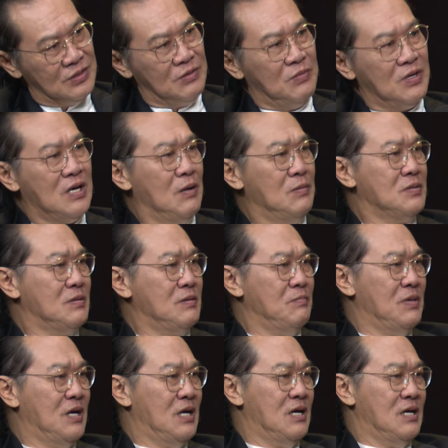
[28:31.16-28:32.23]

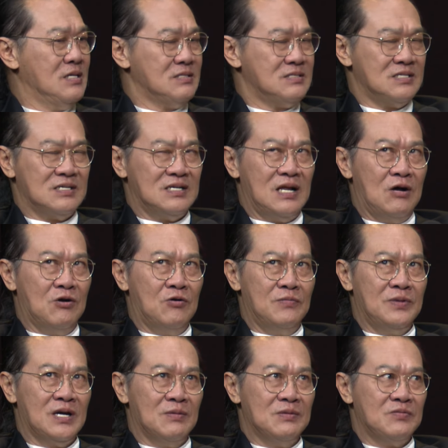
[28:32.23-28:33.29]
Selangor
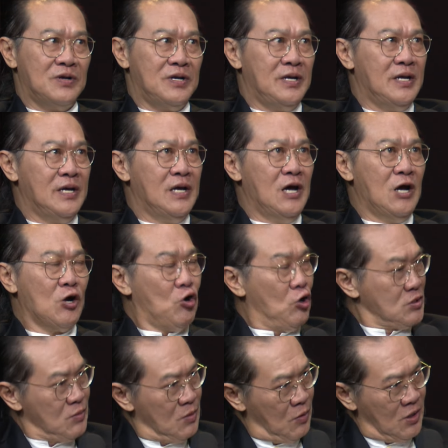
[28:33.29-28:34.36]
becomes very
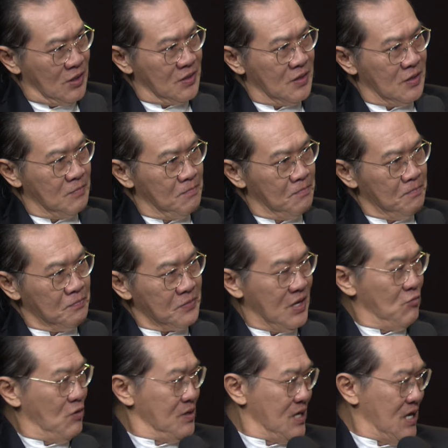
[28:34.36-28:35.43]
cosmopolitan. At
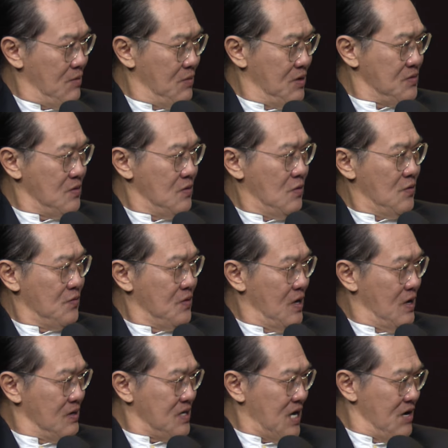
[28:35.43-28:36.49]
one time, there was a lot of
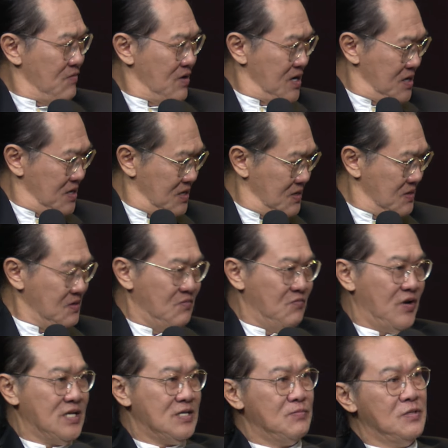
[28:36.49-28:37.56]
Taiwanese
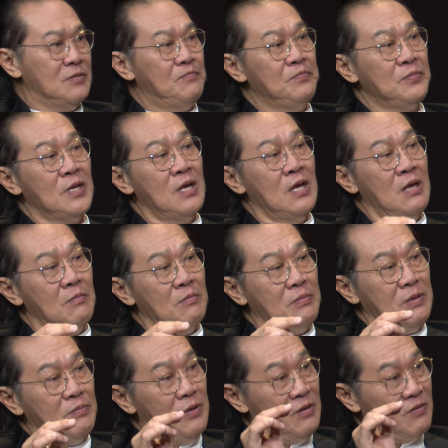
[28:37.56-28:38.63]
investment.
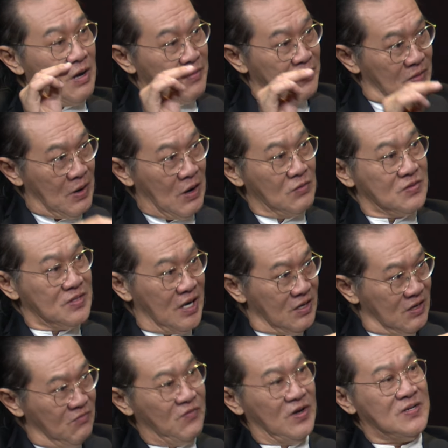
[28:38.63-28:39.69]
People coming from outside
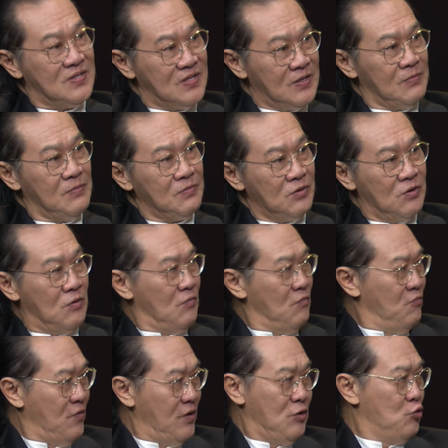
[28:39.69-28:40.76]
investing,
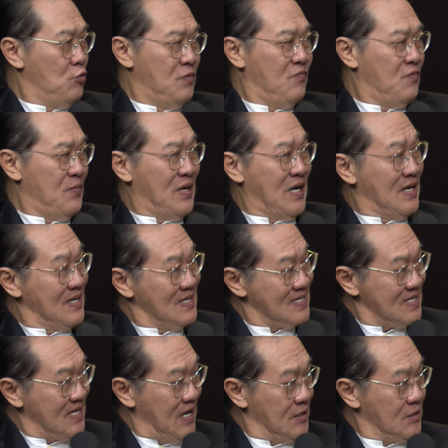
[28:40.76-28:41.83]
it could be from another
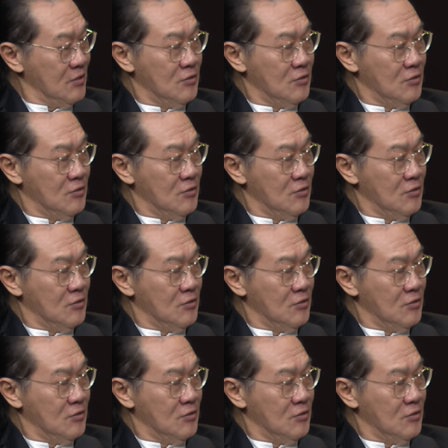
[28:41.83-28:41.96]
state,